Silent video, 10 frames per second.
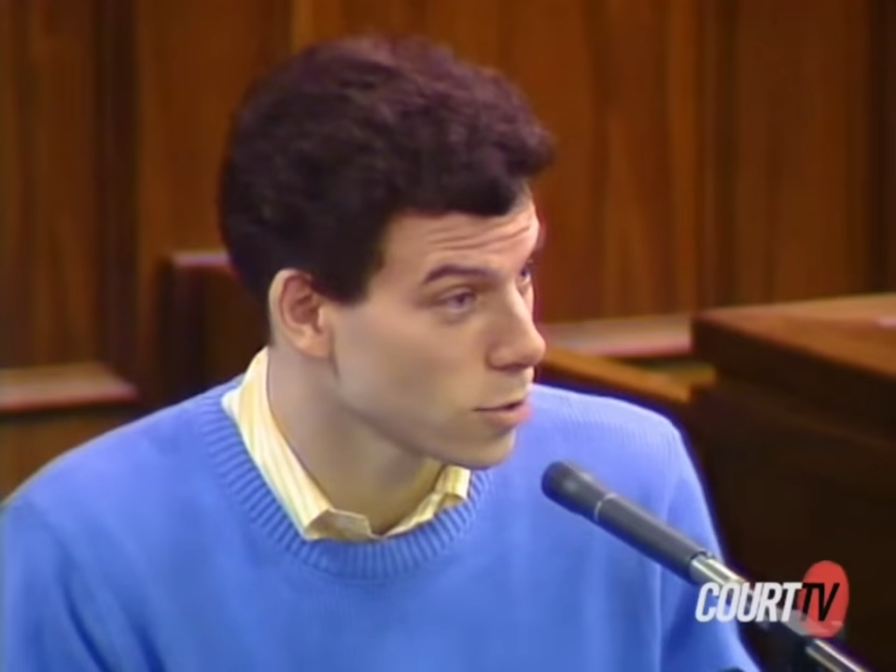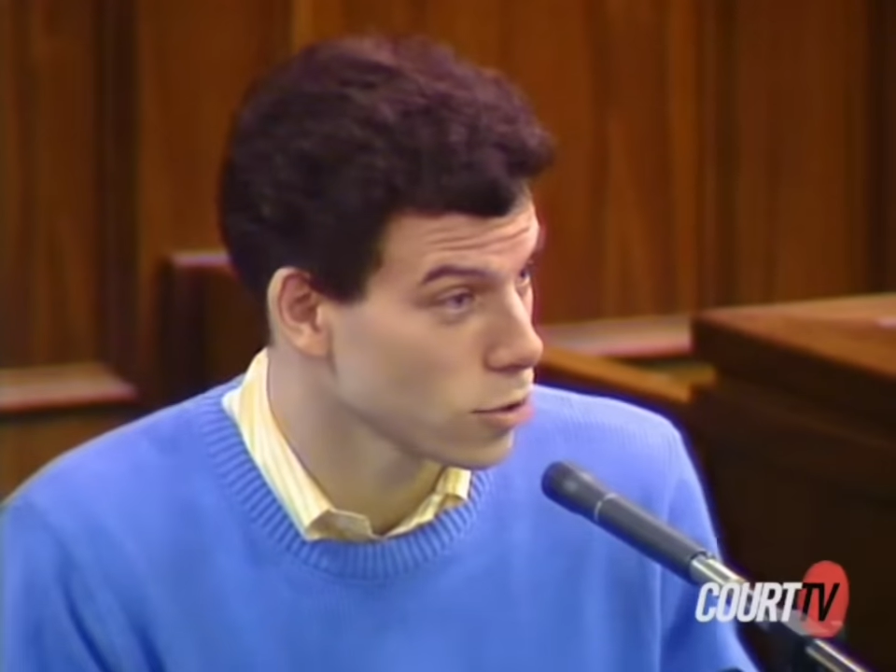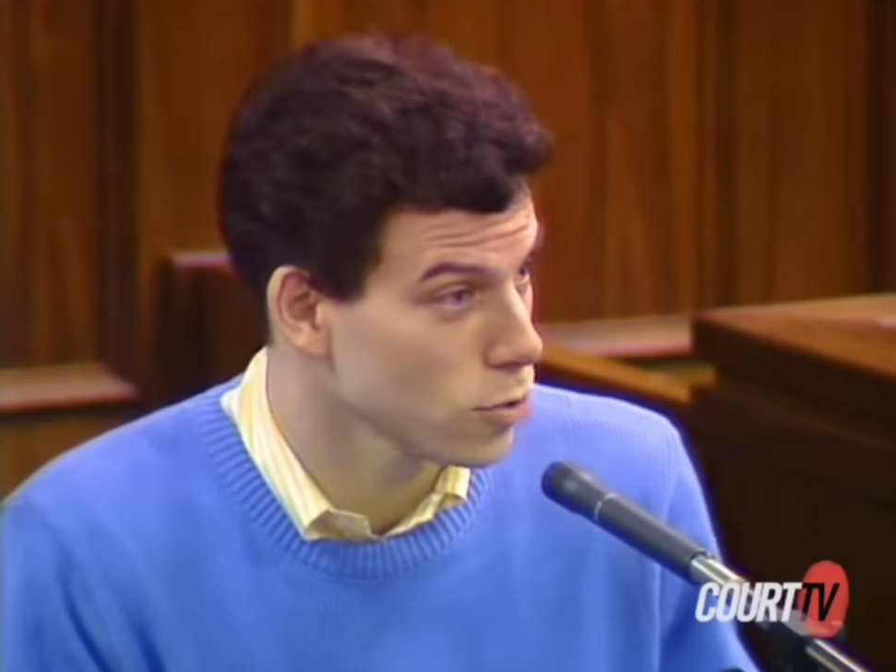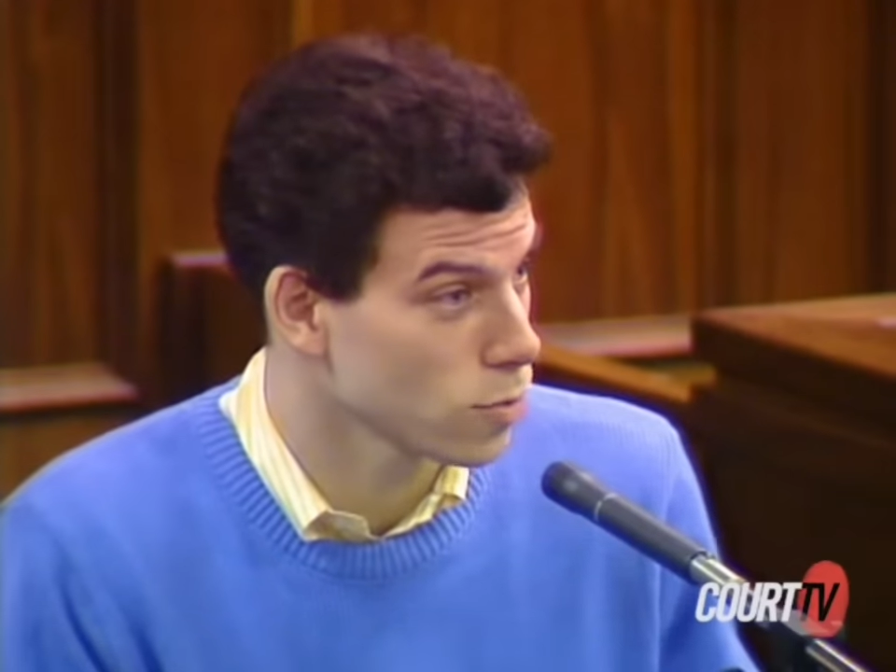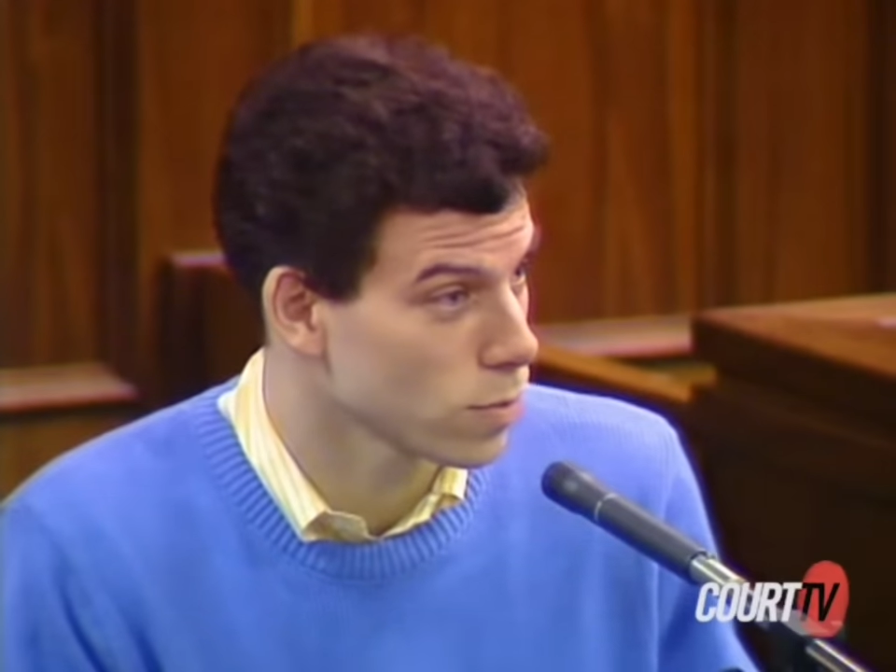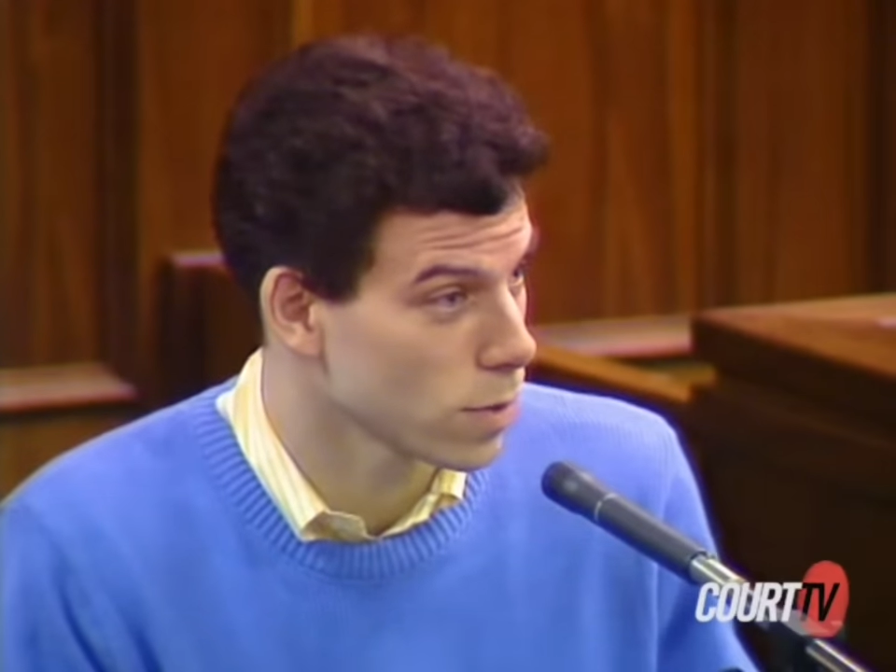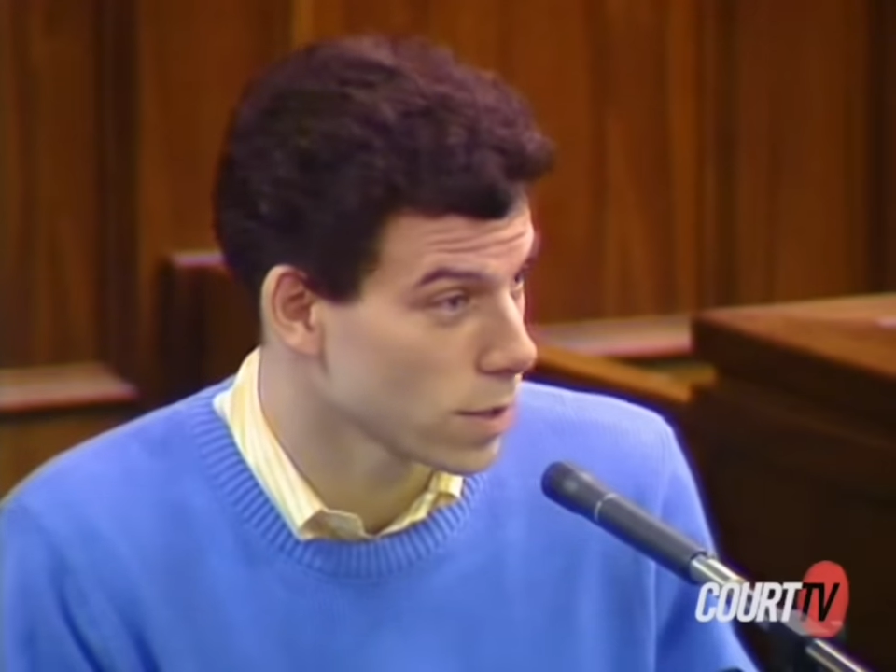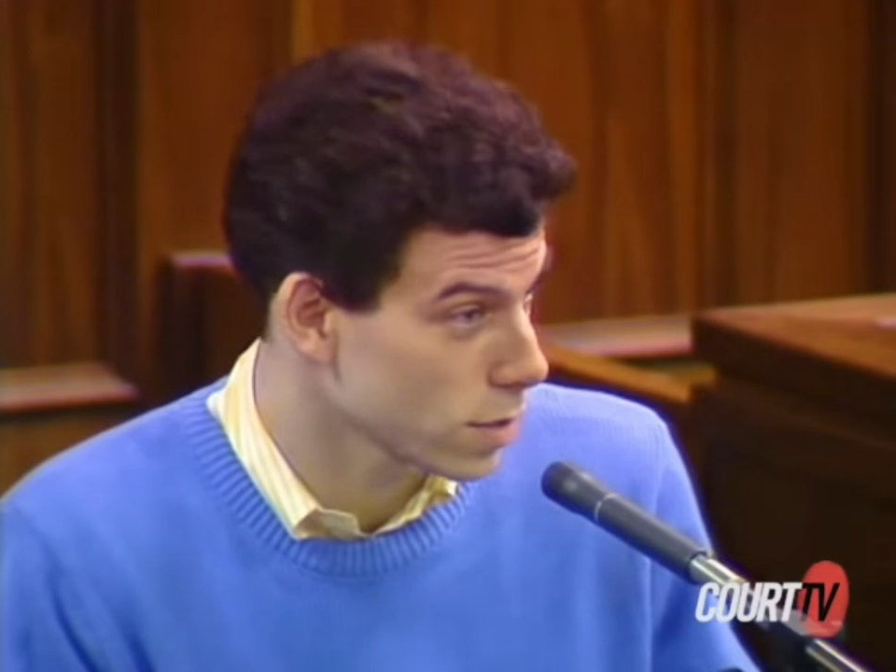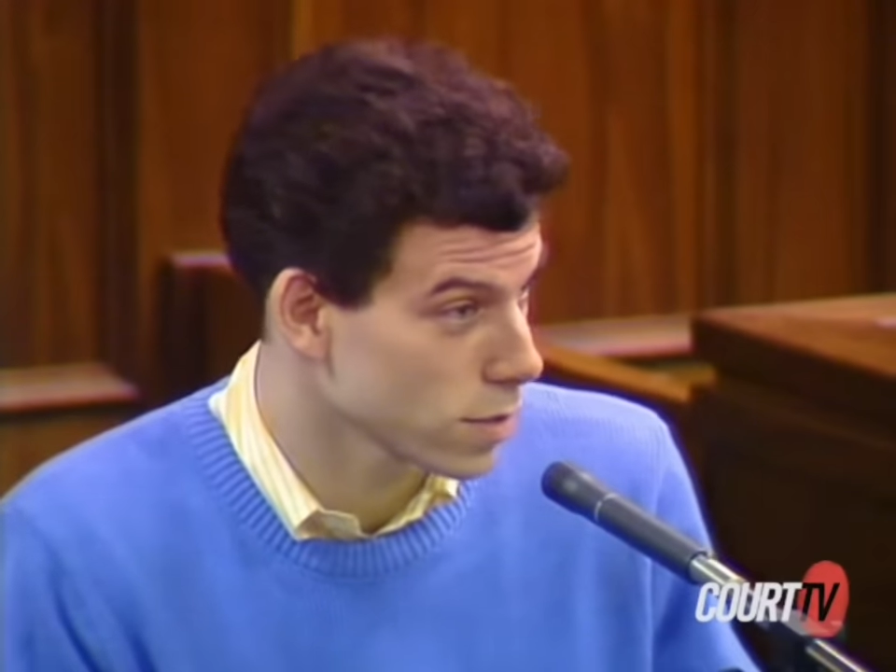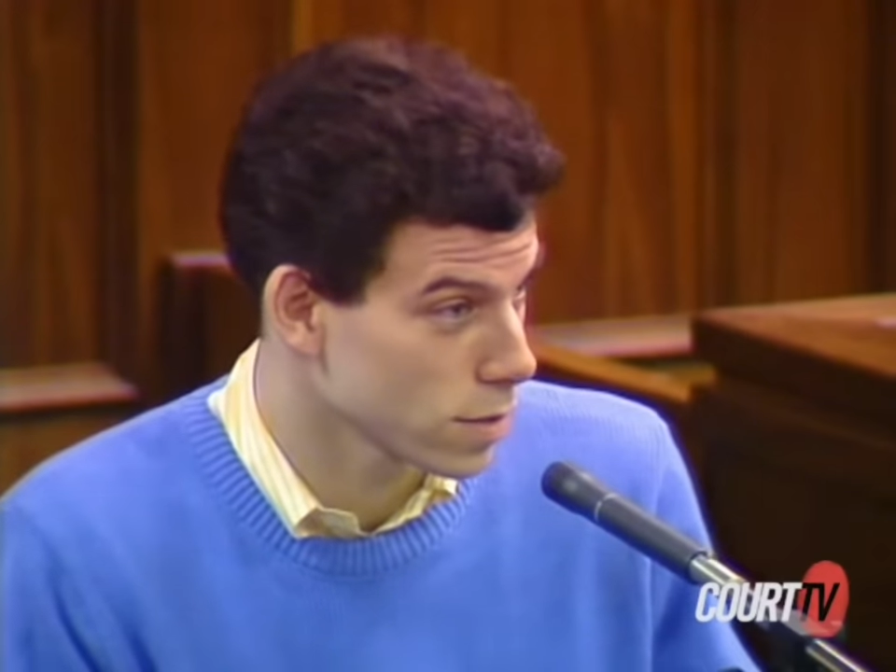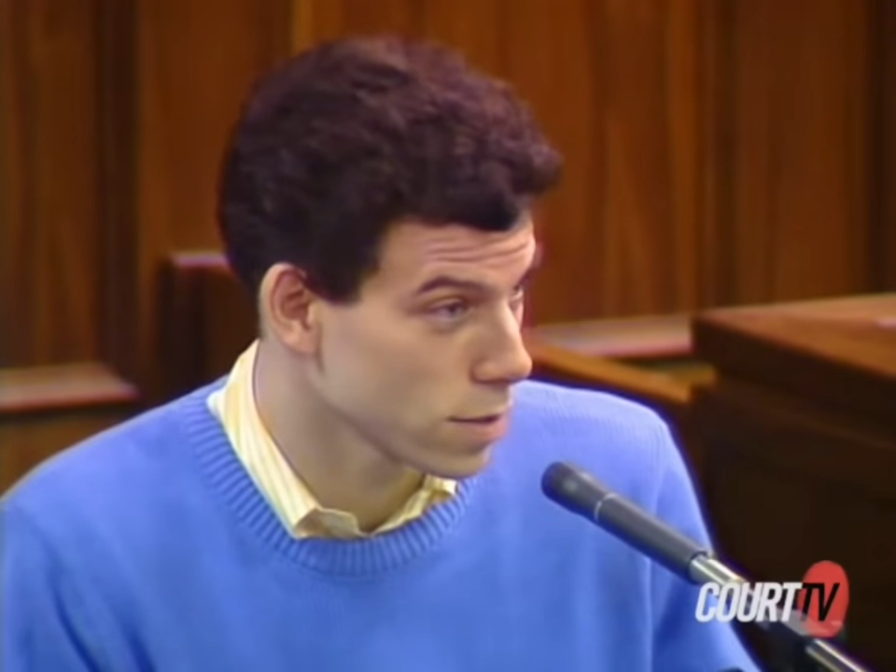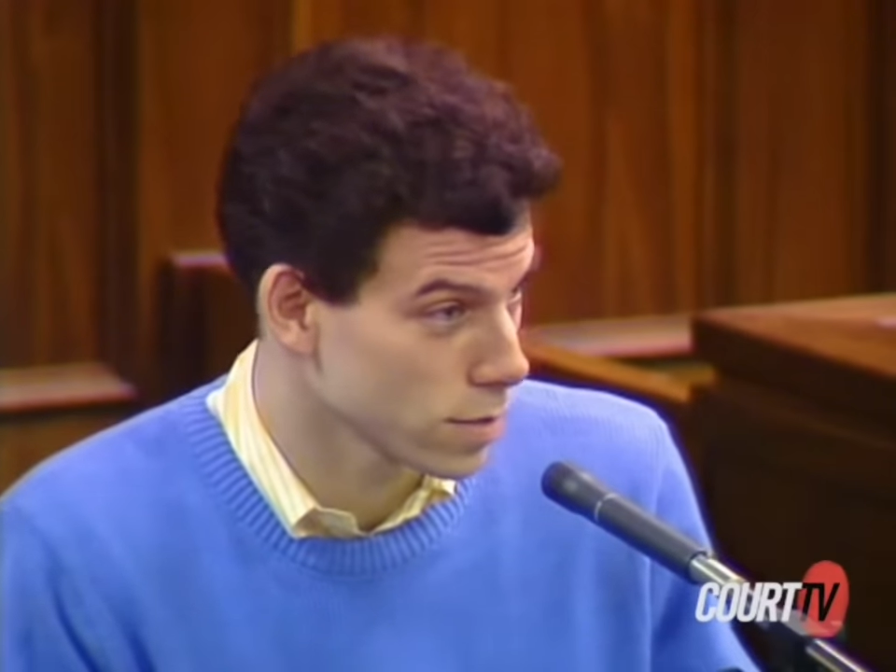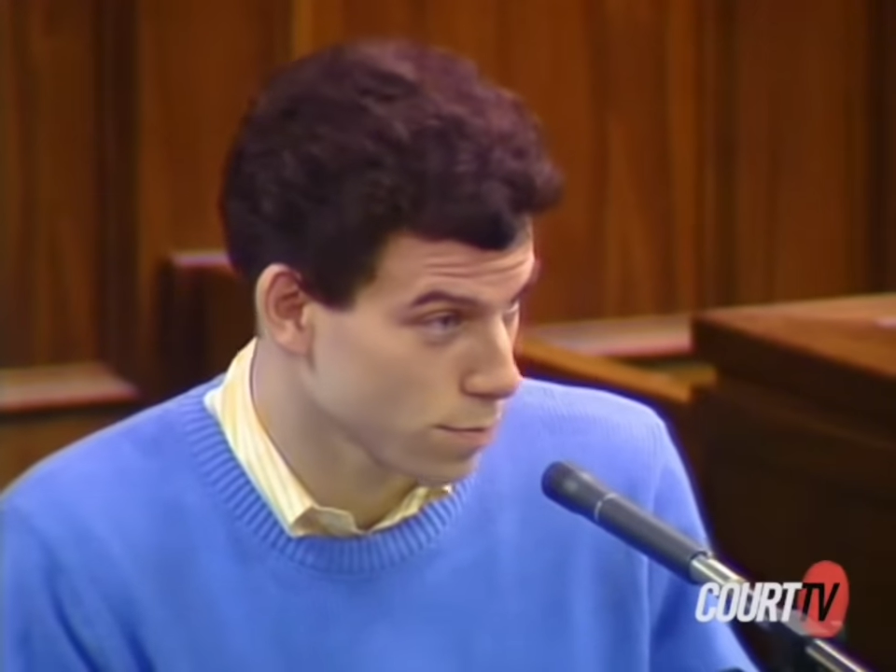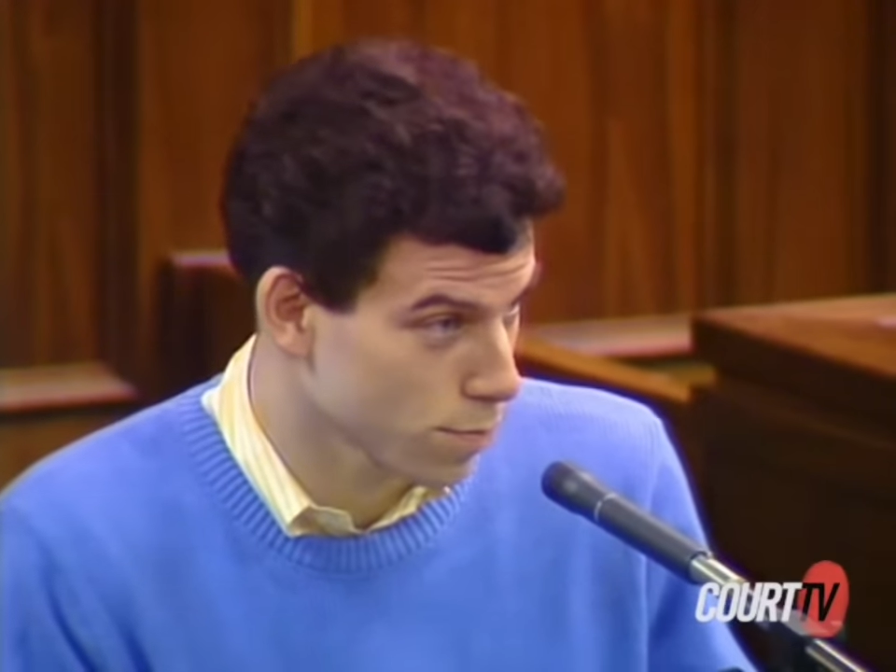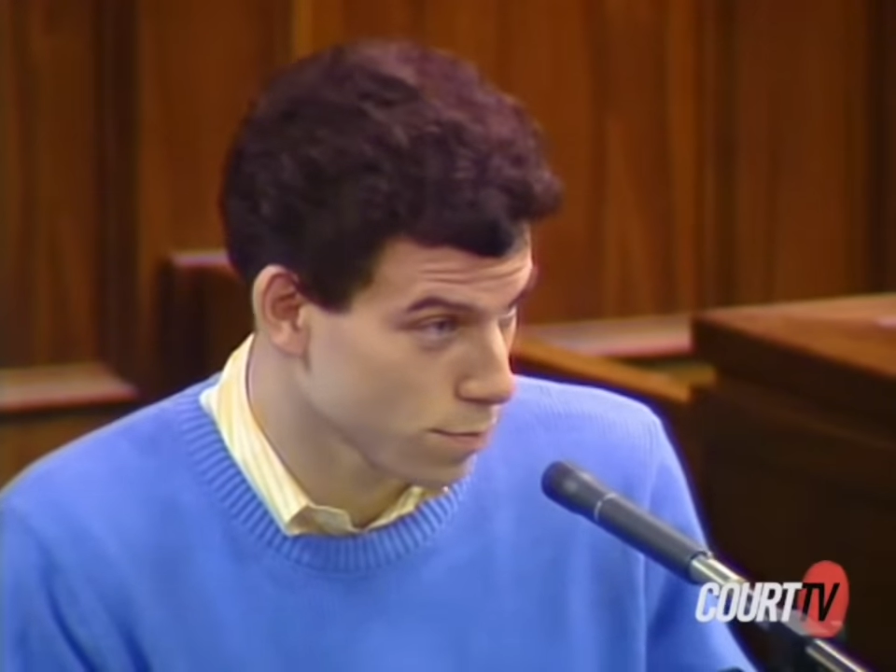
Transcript: shoe as this